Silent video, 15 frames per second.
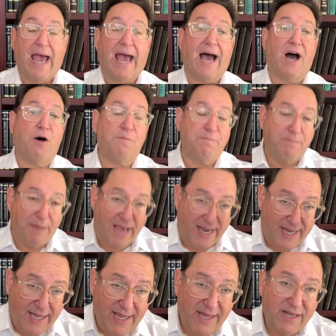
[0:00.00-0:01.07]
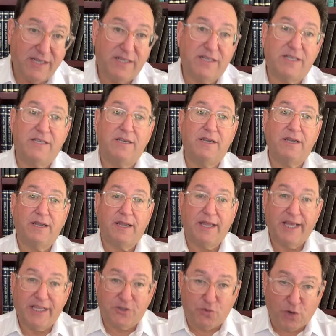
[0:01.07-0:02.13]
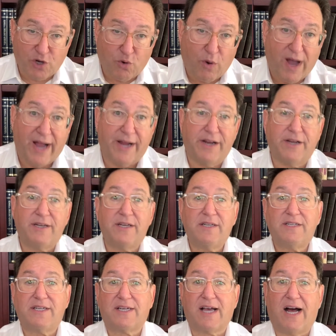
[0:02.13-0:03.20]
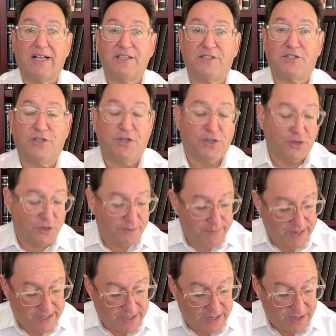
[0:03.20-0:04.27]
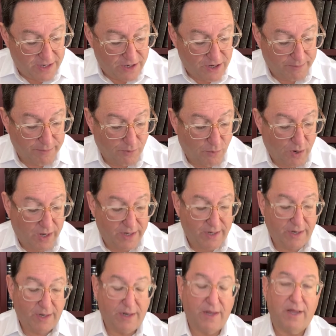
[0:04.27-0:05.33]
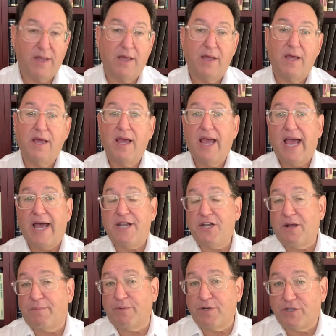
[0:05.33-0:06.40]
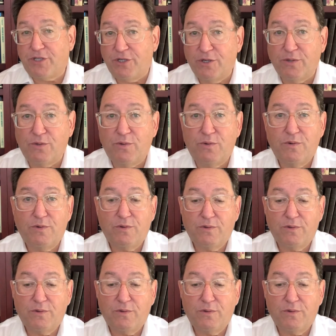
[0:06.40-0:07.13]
how many is required to constitute a minyan, number one. And number two,